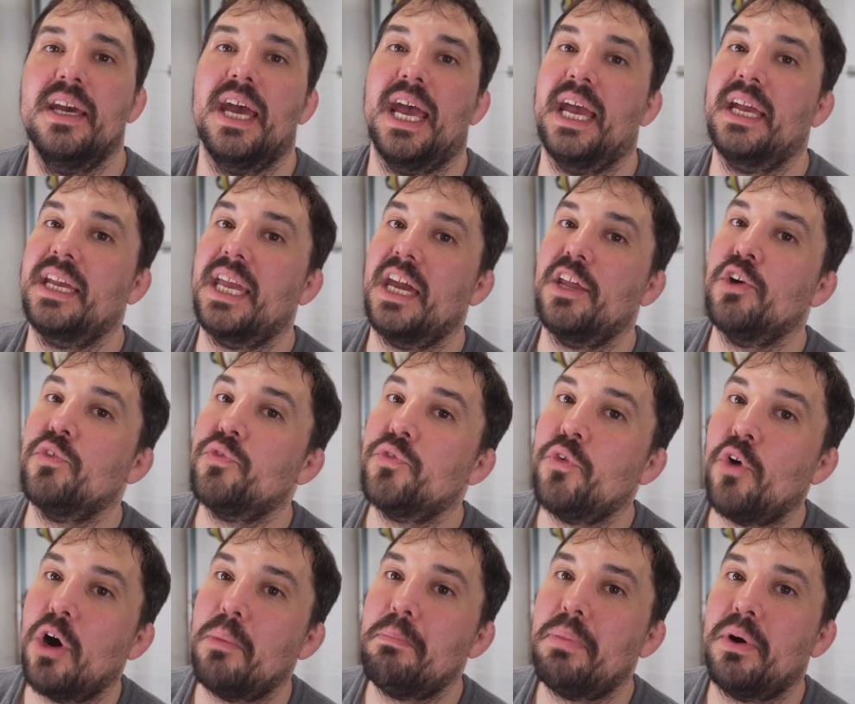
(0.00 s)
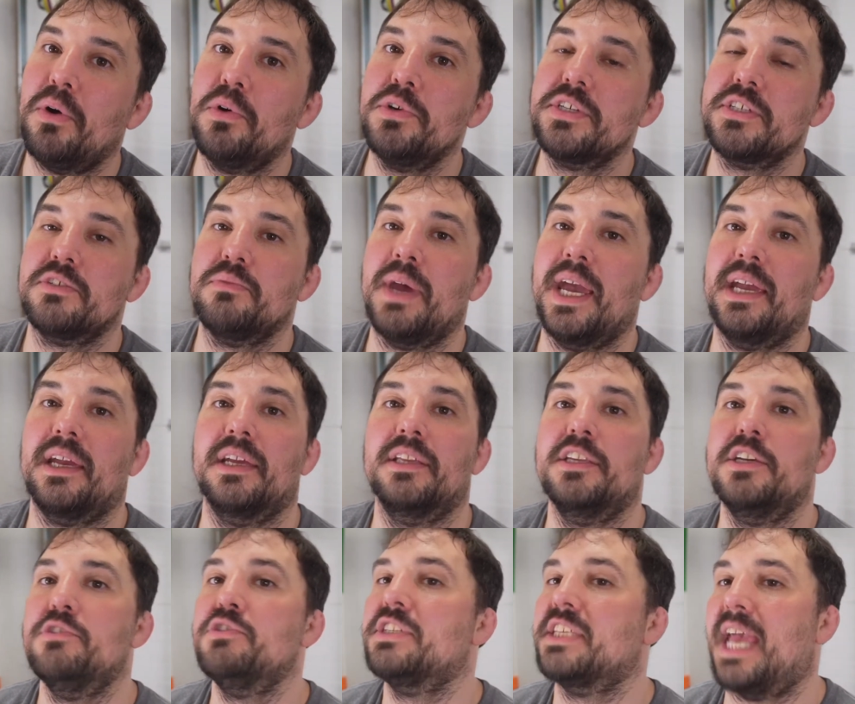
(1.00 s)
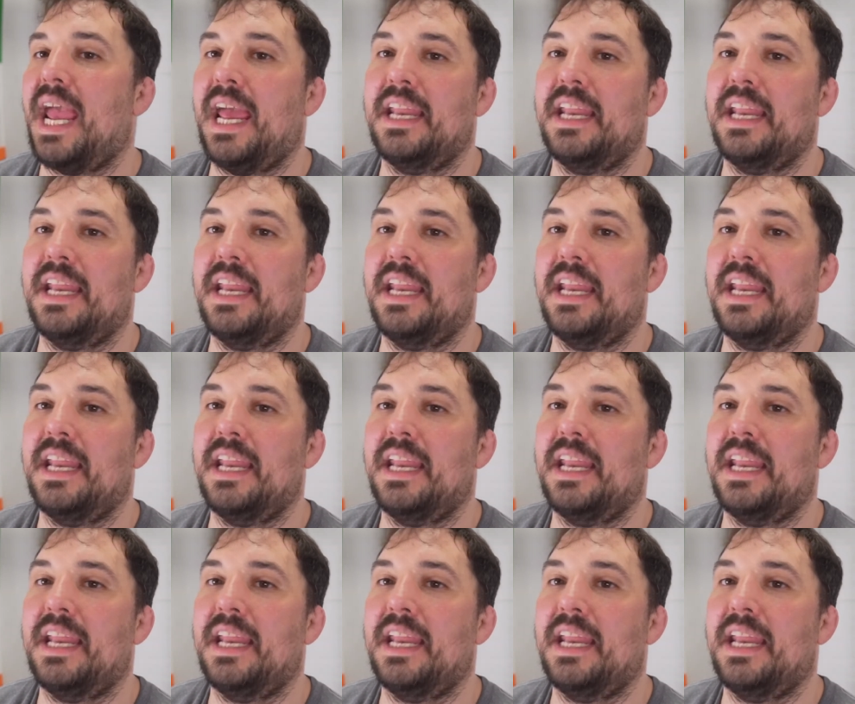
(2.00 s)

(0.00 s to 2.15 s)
and get a 4-post rack and use